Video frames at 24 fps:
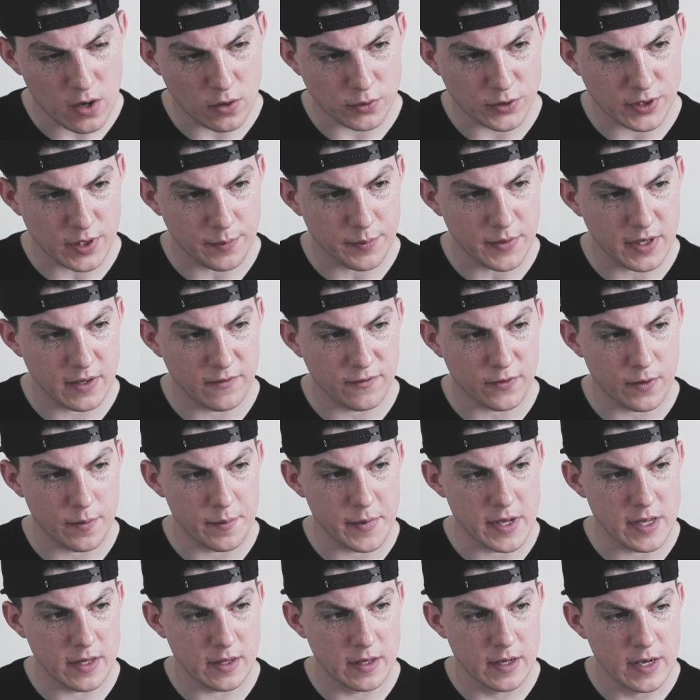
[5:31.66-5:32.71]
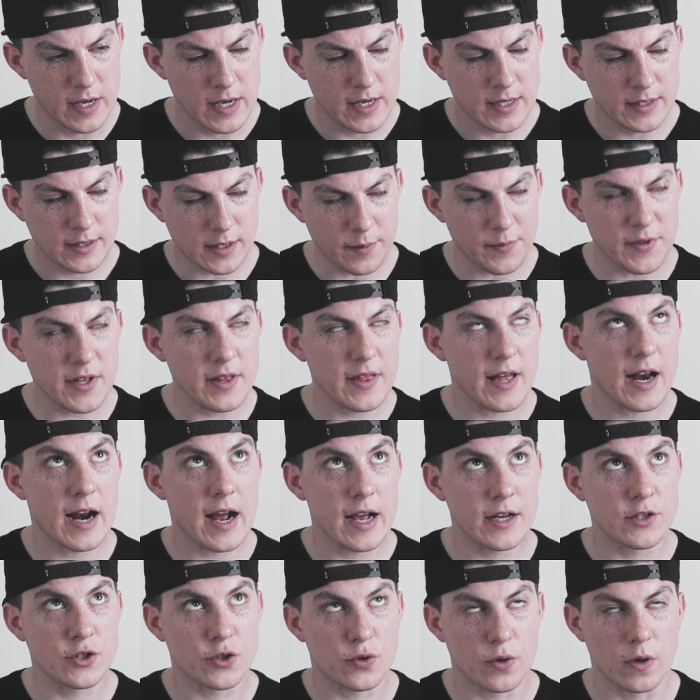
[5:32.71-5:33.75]
Something for me, something that
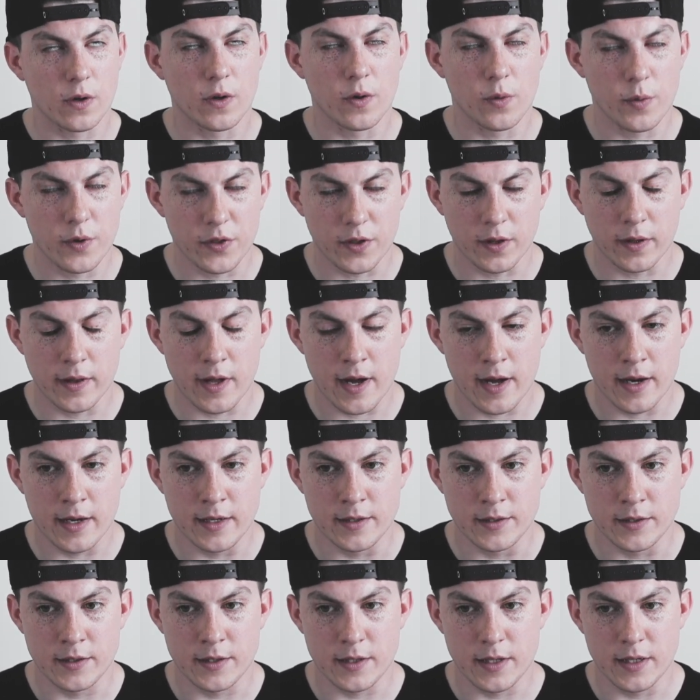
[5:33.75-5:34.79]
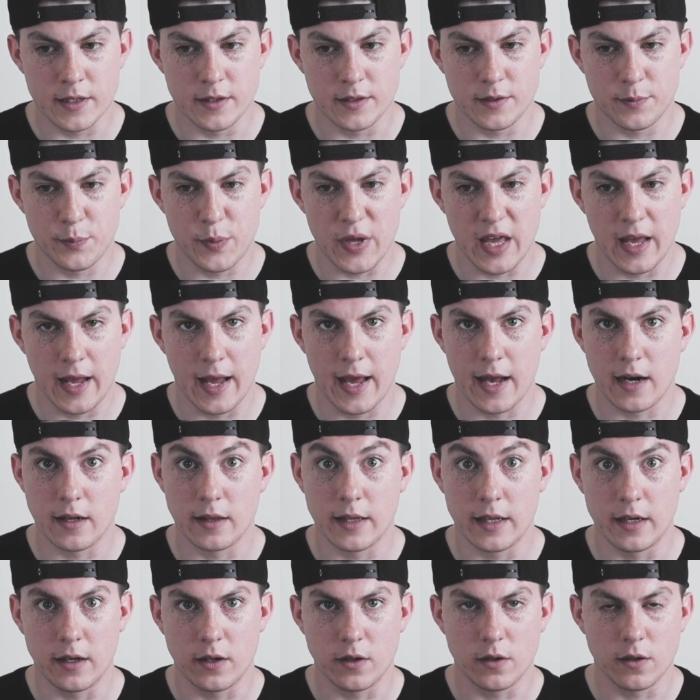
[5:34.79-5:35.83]
I struggle with a lot is being
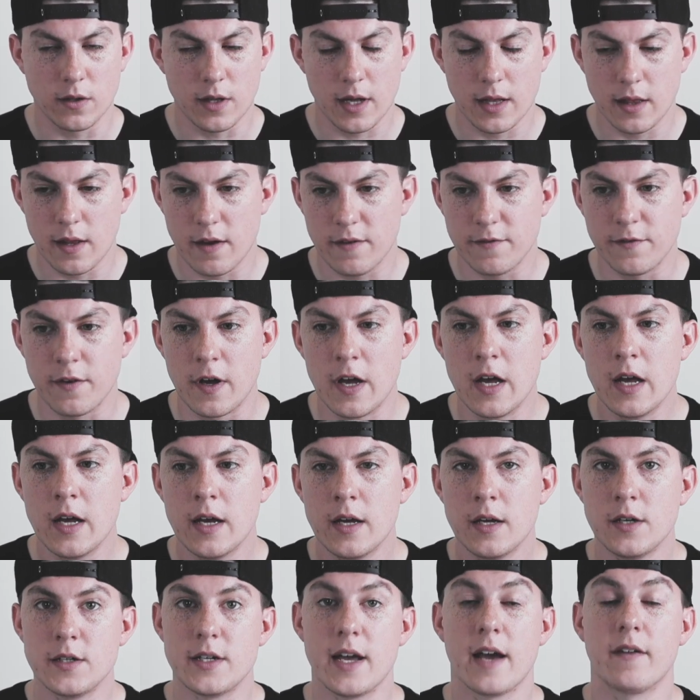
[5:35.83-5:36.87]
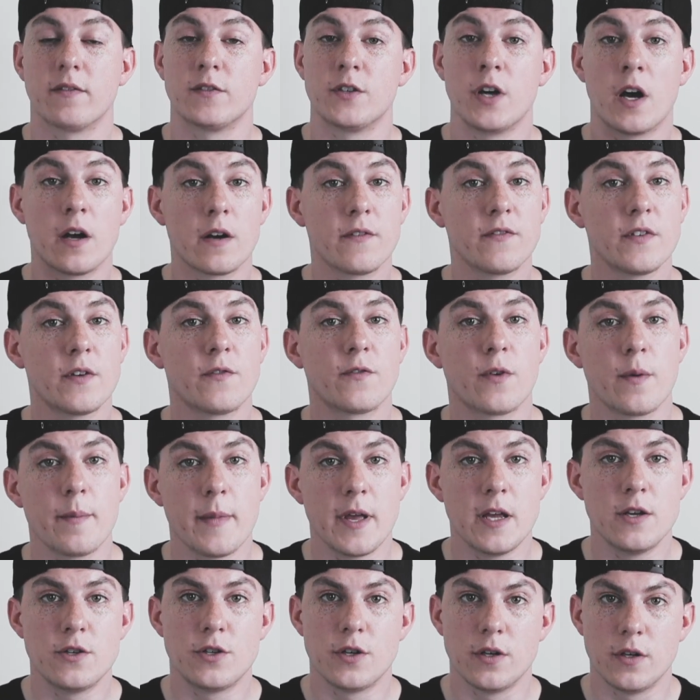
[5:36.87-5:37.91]
analytical. I love to have a ton of
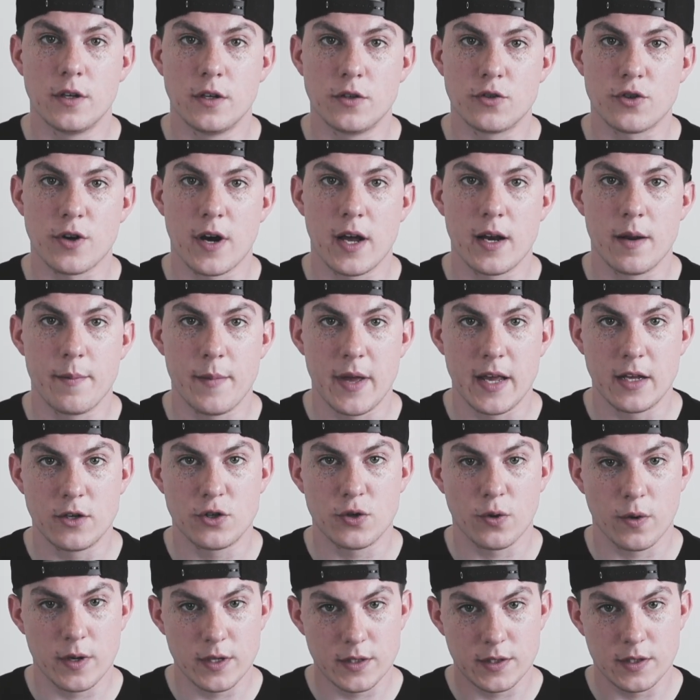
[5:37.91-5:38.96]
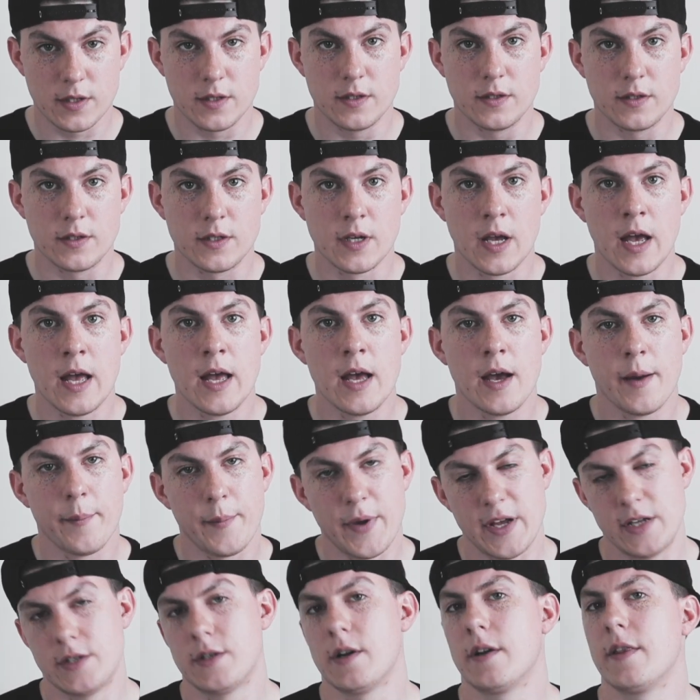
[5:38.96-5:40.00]
information and try to make choices
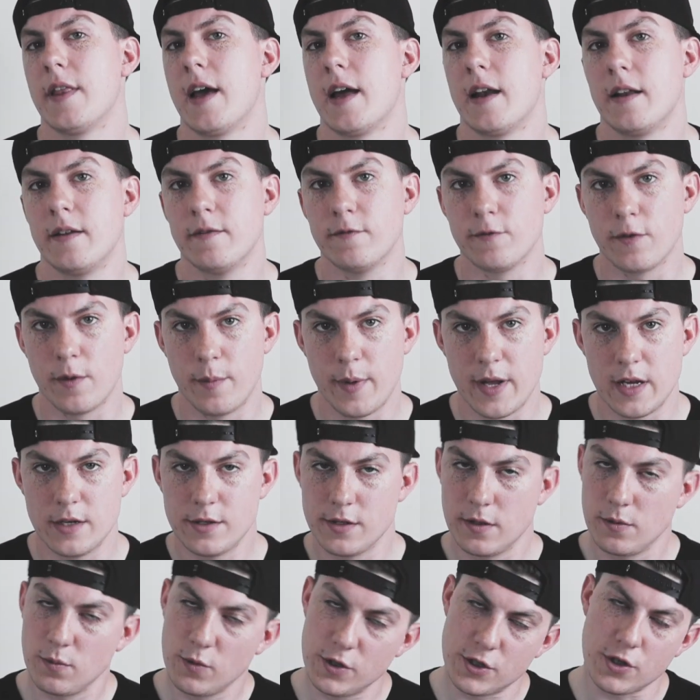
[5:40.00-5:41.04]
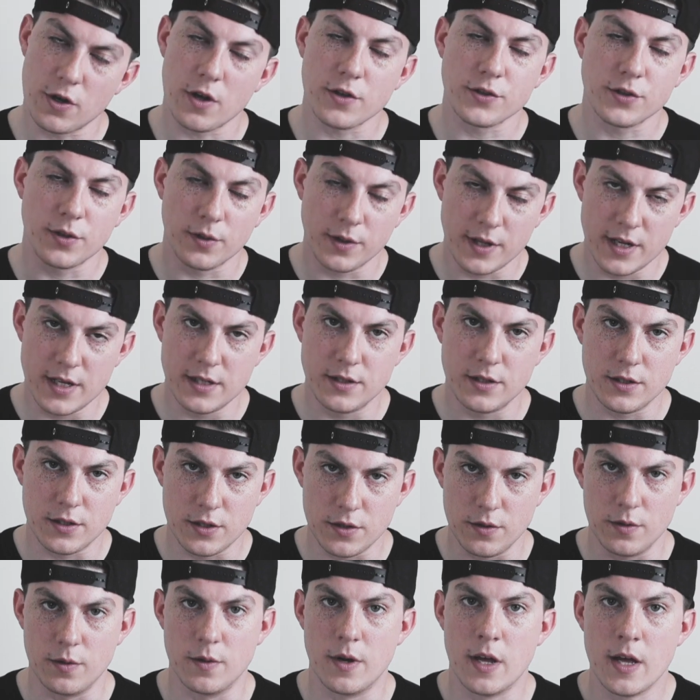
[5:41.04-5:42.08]
based on that information, which also leads
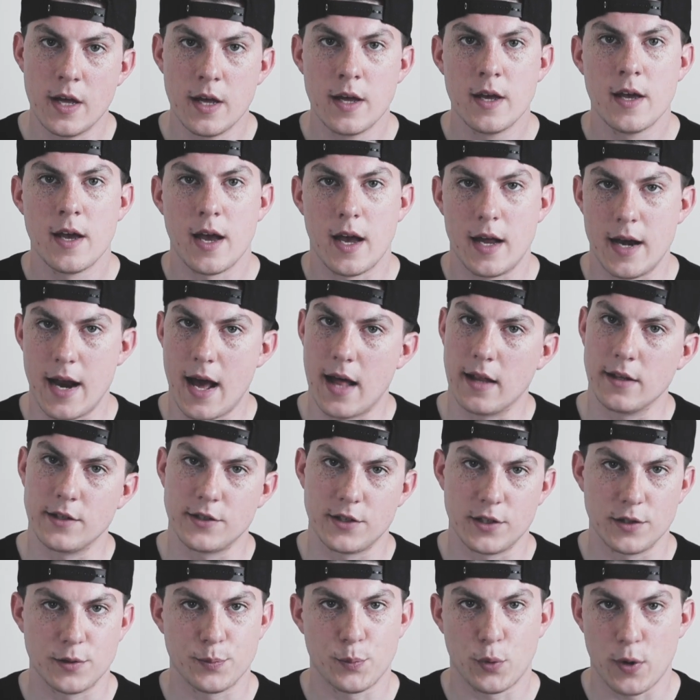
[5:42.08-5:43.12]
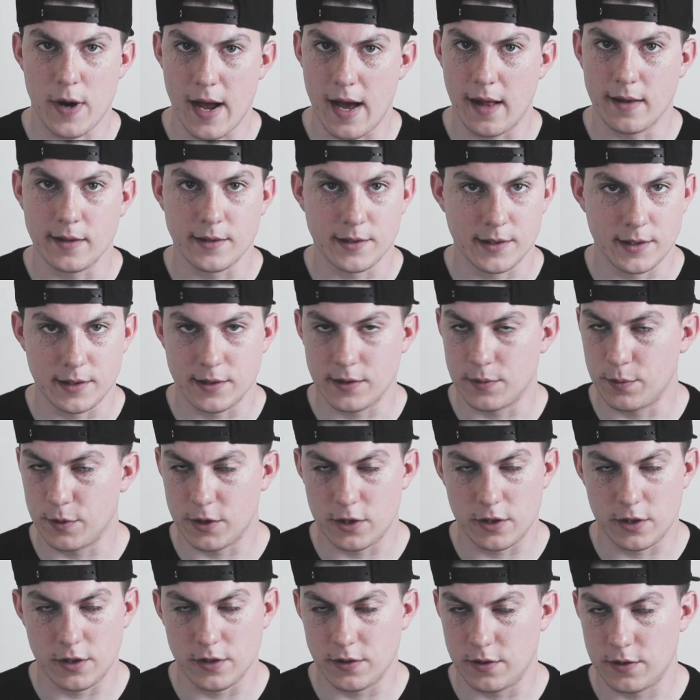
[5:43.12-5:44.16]
to analysis paralysis,
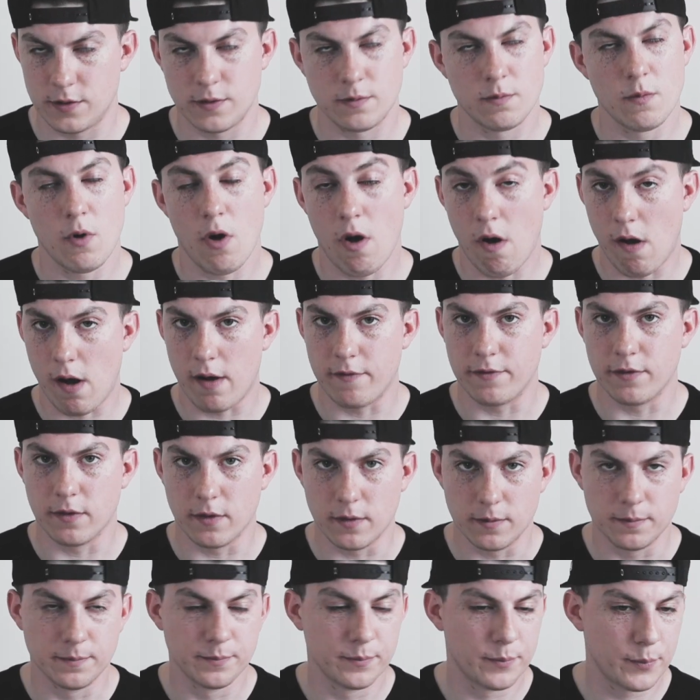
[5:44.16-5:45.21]
which is awful.